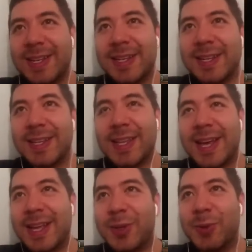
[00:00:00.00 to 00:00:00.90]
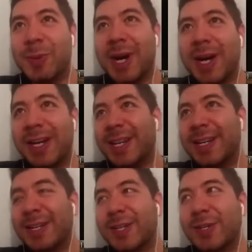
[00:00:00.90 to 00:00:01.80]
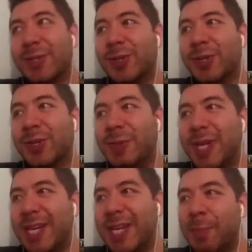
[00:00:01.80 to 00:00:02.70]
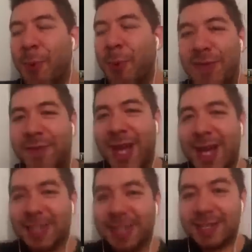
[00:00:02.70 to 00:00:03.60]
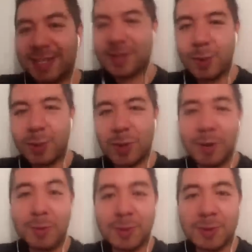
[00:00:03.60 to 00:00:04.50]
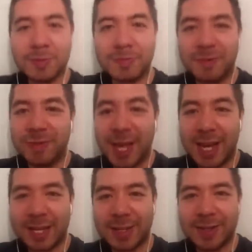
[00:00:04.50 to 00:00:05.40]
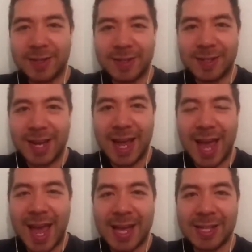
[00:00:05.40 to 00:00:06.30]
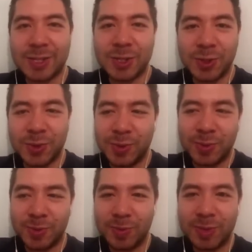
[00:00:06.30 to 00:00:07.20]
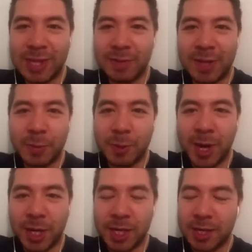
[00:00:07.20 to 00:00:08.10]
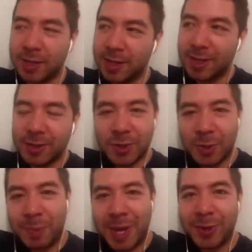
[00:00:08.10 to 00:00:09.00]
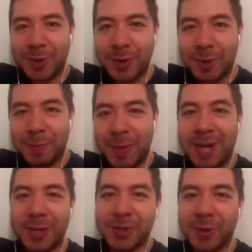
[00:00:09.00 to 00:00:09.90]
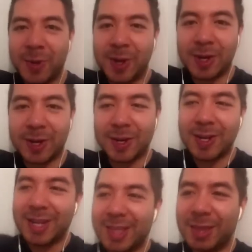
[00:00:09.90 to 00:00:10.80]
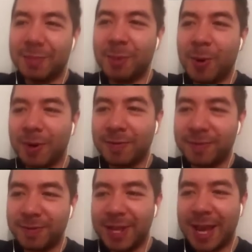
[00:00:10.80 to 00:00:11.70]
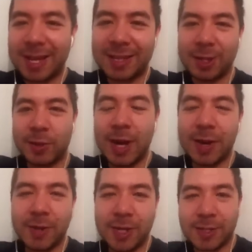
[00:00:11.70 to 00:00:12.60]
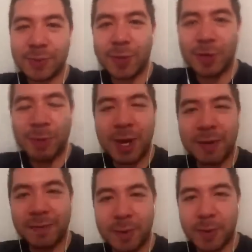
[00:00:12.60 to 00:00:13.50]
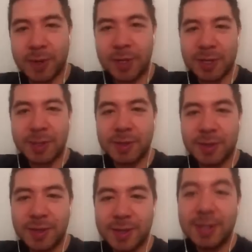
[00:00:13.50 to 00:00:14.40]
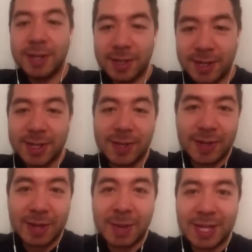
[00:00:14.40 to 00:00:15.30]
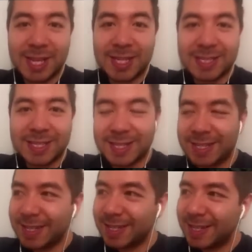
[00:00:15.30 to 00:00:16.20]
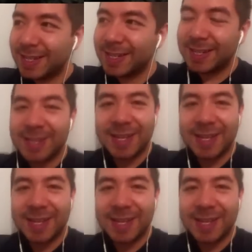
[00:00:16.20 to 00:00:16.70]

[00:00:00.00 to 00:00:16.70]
that you mine should be more flat or almost flat as you level up your mining. So the better miner you are, the more flat the ground is when you mine forward. Yeah, that would be good. That would make sense.